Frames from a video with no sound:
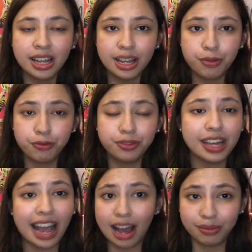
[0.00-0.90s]
if they
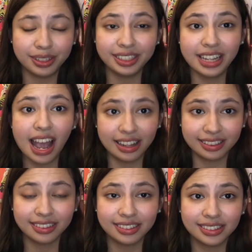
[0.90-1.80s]
haven't yet,
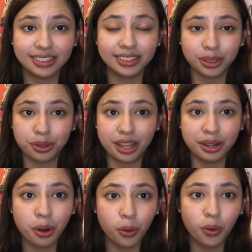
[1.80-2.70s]
so they
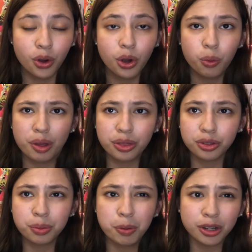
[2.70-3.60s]
know whether
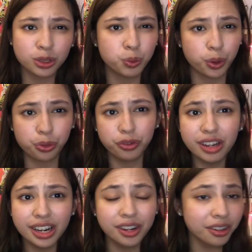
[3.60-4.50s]
the book is worth
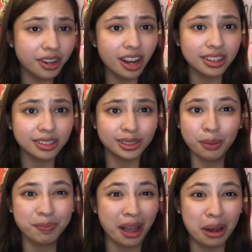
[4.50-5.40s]
reading or not.
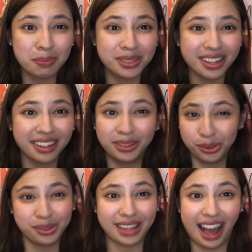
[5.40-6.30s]
Sometimes I
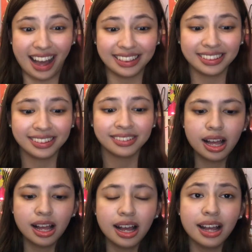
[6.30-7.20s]
do that.
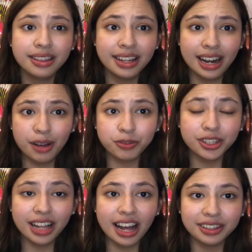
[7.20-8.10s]
And then
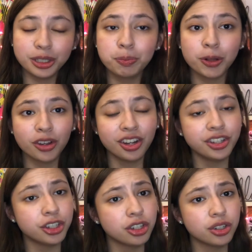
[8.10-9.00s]
after that, you plug
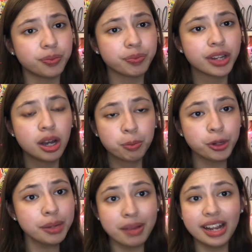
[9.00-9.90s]
in your
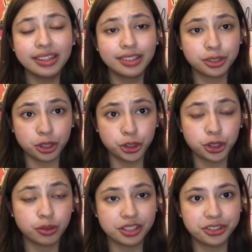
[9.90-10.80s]
pre-made
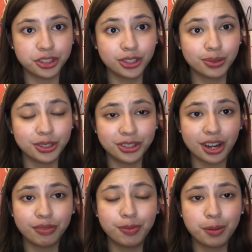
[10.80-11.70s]
discussion questions, which
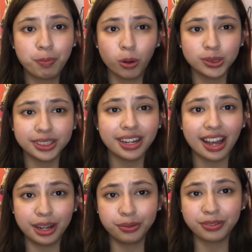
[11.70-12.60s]
have been posted
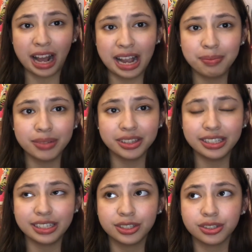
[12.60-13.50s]
ahead of time, at
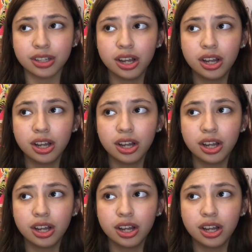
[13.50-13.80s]
least